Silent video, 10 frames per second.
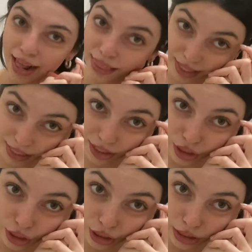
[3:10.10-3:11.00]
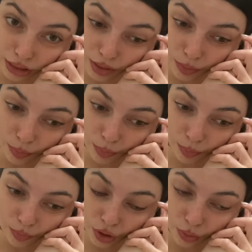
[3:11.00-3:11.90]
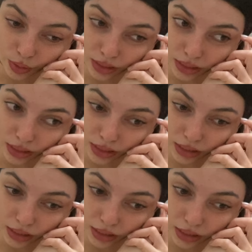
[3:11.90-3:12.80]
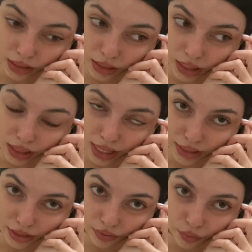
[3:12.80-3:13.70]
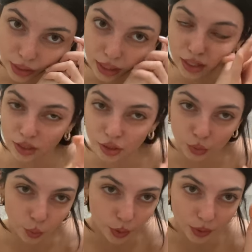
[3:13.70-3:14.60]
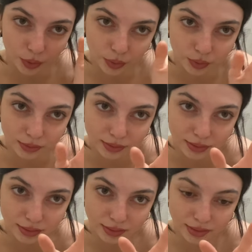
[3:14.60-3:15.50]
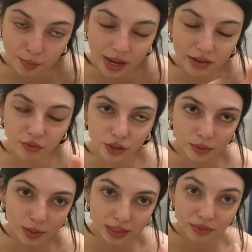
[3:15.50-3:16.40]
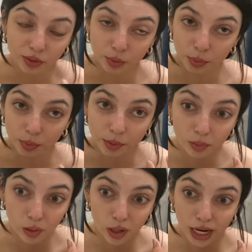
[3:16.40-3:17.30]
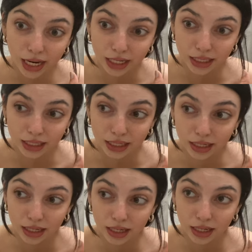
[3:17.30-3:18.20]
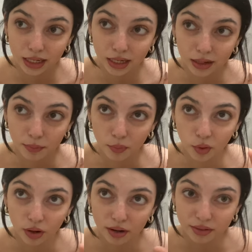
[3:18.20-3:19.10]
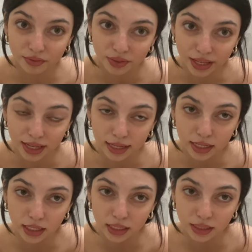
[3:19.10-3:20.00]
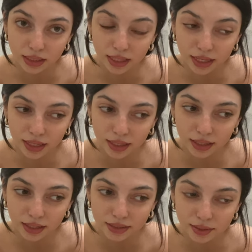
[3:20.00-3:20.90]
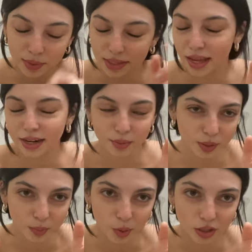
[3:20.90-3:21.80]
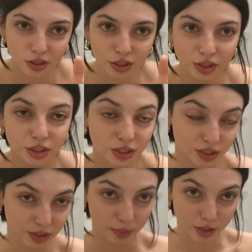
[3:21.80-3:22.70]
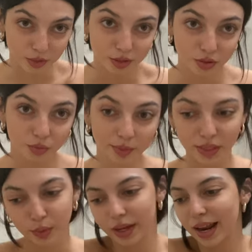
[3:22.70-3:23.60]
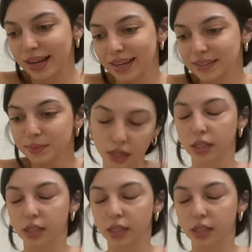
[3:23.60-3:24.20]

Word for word: I think it's just so it's less of like a tutorial made for a specific group of people and more of a like something that anyone can watch just to watch me do it I guess